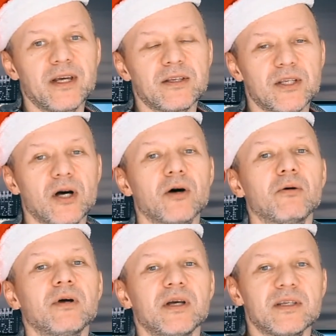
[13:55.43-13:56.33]

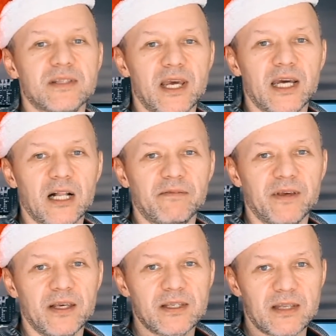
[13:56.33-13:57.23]
So stay
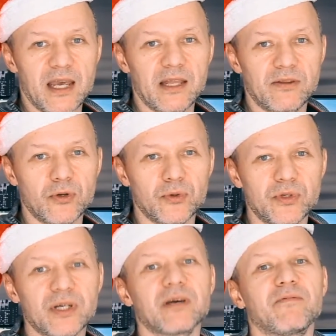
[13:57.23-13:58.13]
healthy, stay
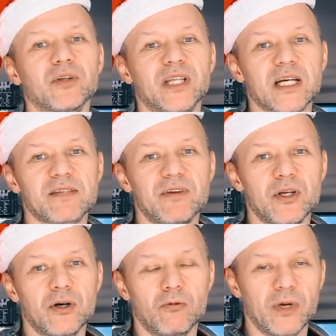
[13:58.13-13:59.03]
tuned for the next video.